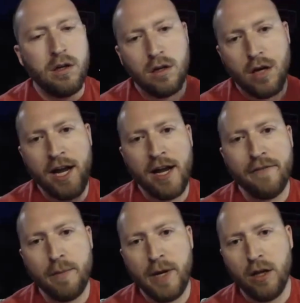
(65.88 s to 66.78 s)
I
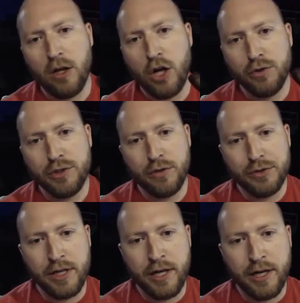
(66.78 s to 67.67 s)
have the Bellicoso
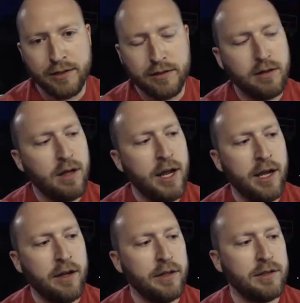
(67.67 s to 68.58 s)
size,
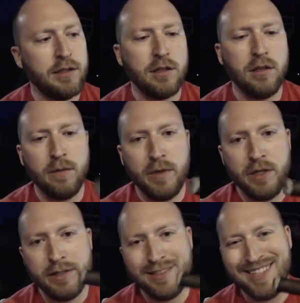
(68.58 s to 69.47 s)
and this is going to
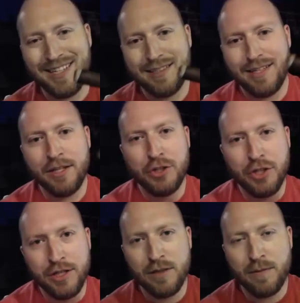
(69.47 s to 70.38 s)
be 6
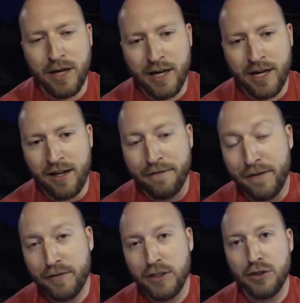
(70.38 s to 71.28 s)
inches by a
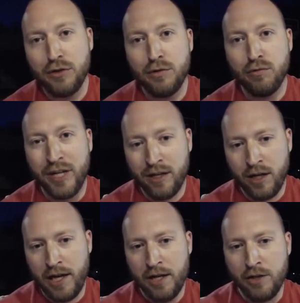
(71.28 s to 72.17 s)
52 ring
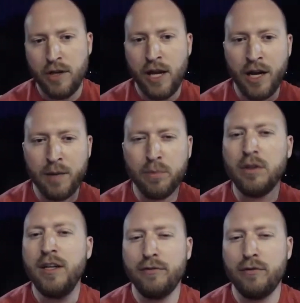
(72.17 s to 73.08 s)
gauge, and I
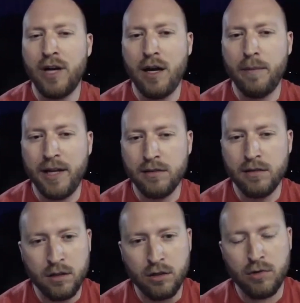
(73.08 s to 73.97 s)
believe Rob has
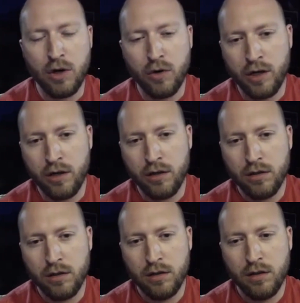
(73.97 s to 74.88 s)
the Corona
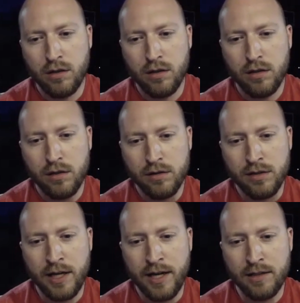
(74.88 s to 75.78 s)

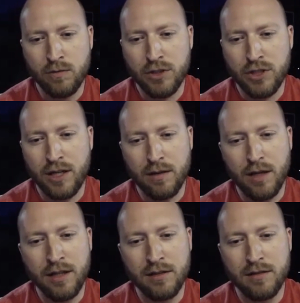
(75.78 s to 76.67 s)
size, which I
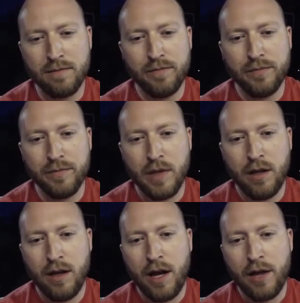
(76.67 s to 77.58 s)

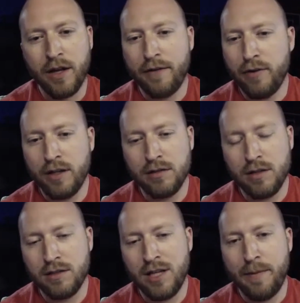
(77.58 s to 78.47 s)
think everything's
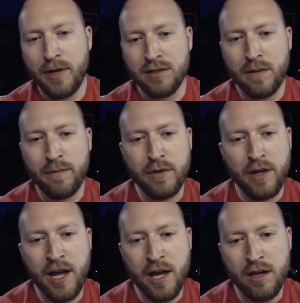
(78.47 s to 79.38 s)
the same except for the
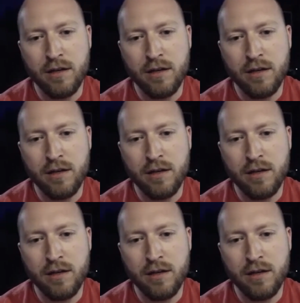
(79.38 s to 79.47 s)
head.